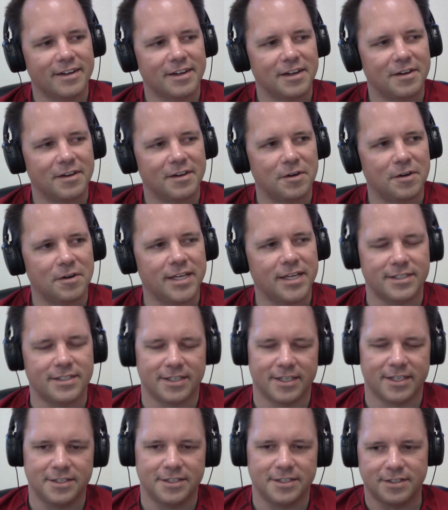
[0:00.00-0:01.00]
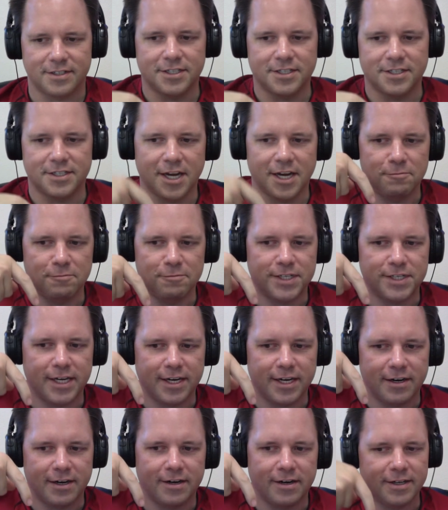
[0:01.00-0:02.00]
his gun was
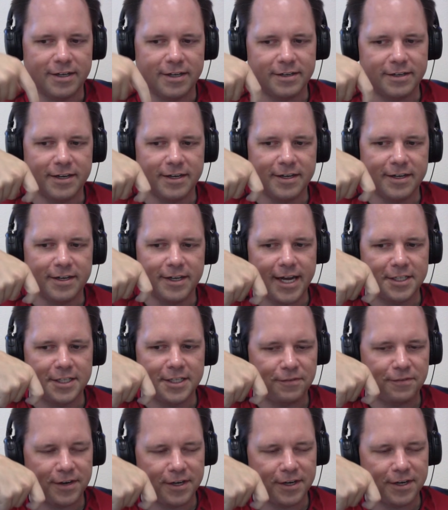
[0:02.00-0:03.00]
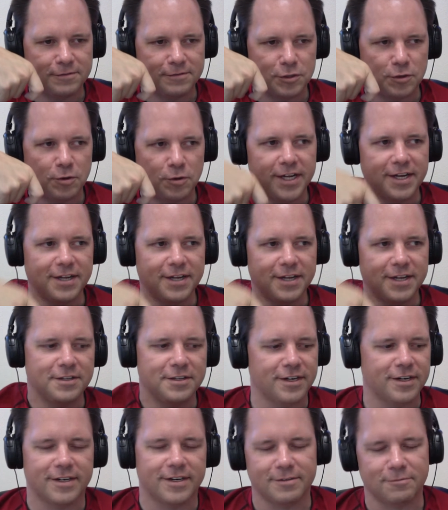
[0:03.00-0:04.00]
here, and he had his finger solely on the
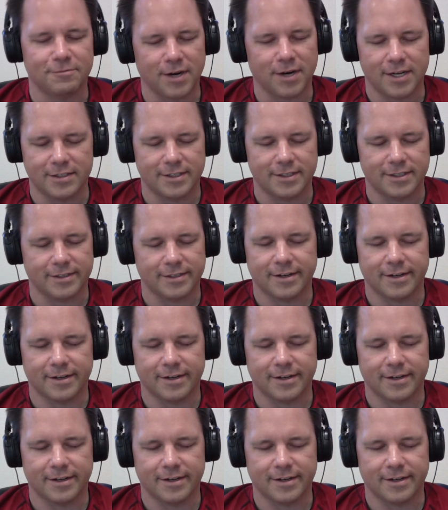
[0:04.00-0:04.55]
trigger, and Ryan's like, no,